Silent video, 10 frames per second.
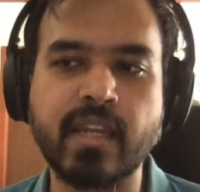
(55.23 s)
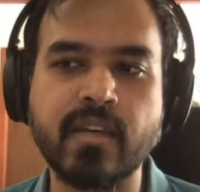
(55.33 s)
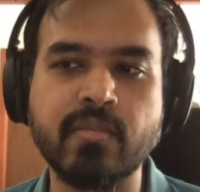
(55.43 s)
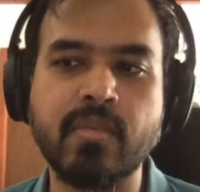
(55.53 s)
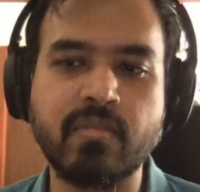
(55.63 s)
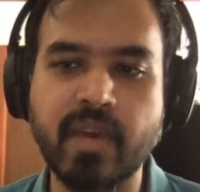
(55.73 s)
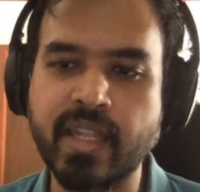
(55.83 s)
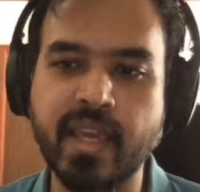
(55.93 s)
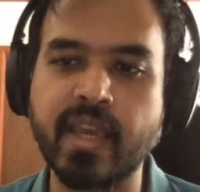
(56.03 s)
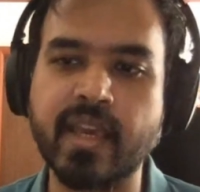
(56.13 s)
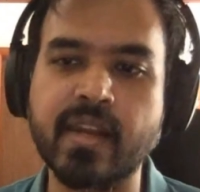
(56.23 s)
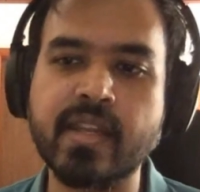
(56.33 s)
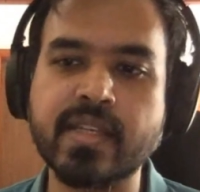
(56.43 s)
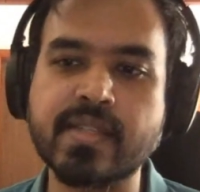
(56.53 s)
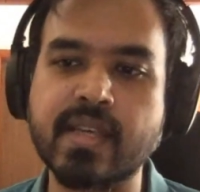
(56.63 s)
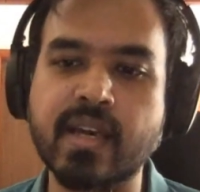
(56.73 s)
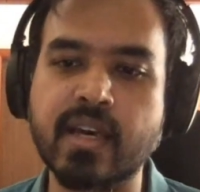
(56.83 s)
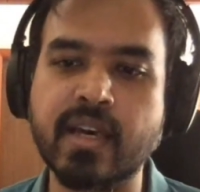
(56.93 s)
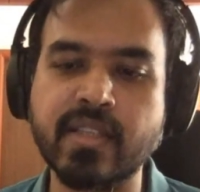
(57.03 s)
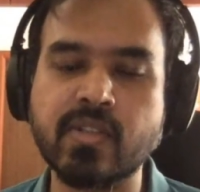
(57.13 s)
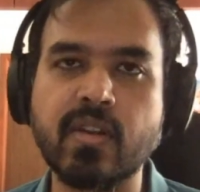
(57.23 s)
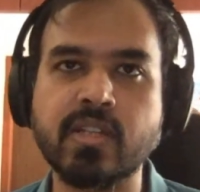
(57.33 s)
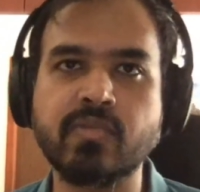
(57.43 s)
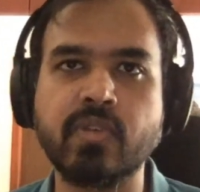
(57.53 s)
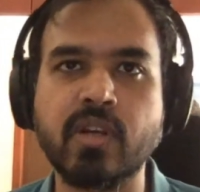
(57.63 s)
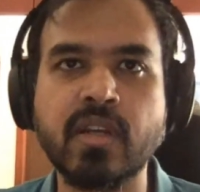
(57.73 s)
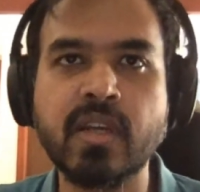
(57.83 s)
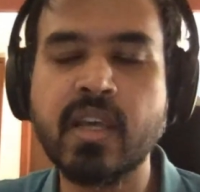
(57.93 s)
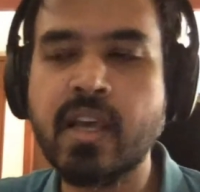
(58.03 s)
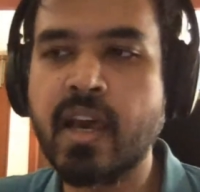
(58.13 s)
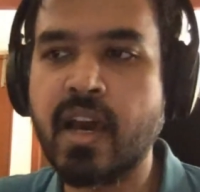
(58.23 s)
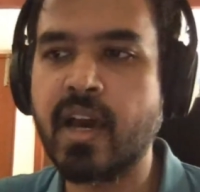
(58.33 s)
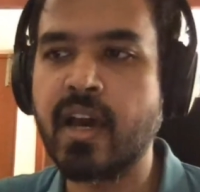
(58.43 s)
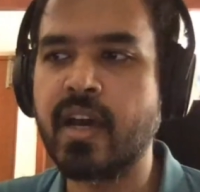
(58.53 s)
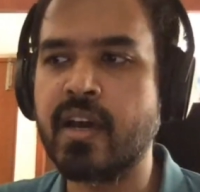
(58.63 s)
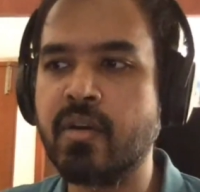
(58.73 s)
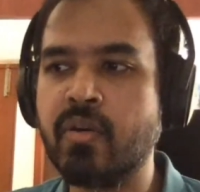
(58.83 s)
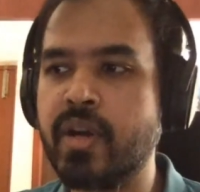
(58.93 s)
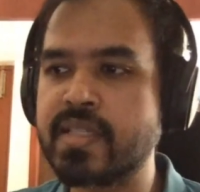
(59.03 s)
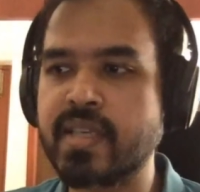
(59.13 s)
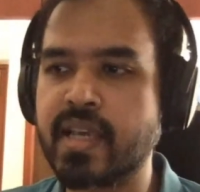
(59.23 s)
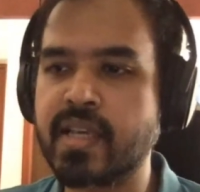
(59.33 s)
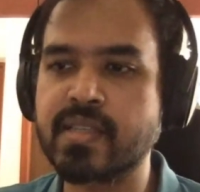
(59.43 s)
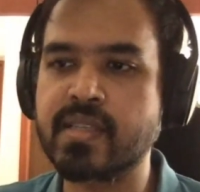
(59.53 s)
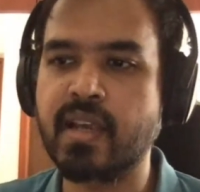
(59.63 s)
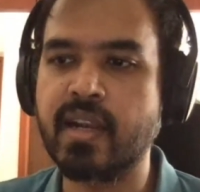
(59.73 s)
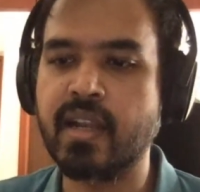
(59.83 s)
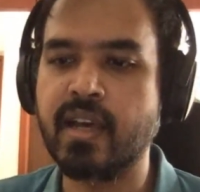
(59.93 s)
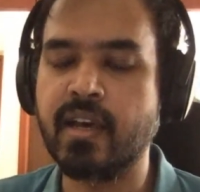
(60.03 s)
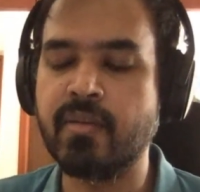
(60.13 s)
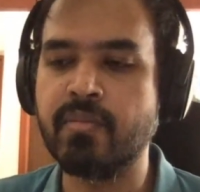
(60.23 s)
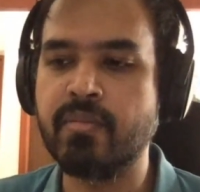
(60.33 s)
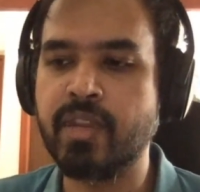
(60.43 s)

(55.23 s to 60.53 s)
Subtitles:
the GitHub, where they release installers for OS X and